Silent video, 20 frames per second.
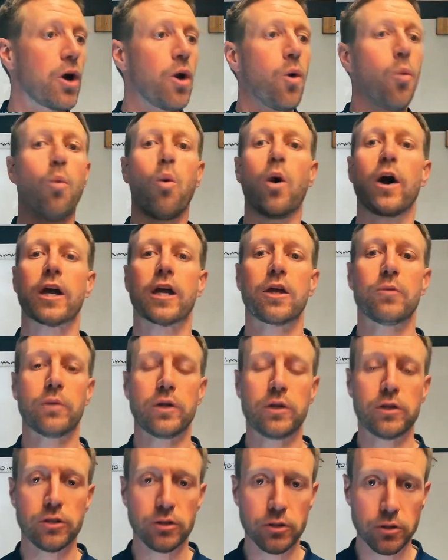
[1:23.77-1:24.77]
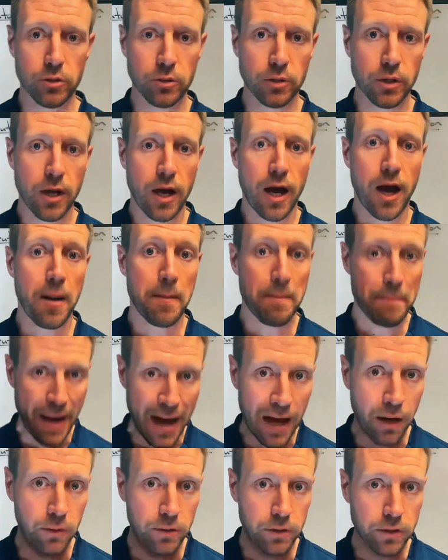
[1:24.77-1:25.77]
What can we do
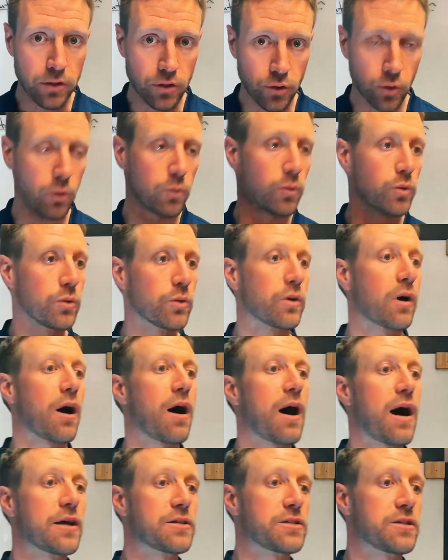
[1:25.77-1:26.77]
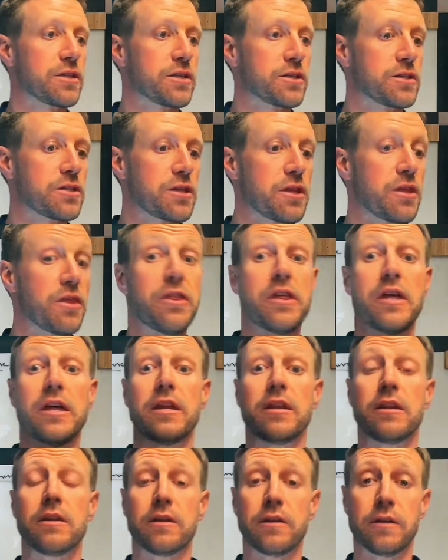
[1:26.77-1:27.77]
about your root causes
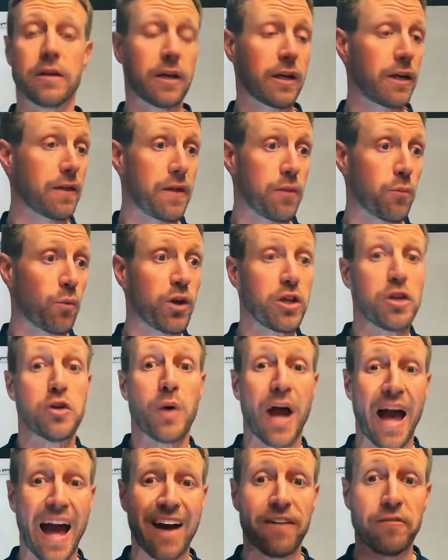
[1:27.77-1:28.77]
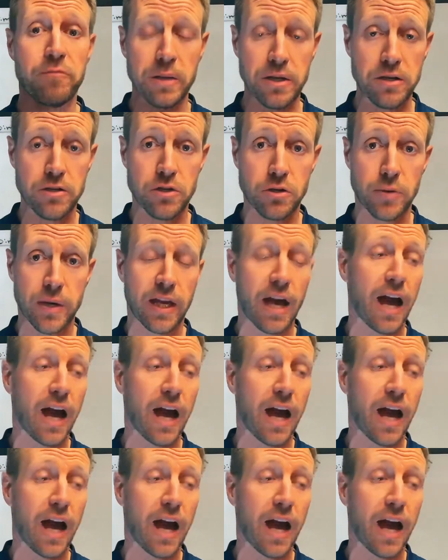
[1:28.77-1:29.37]
than what you have been doing?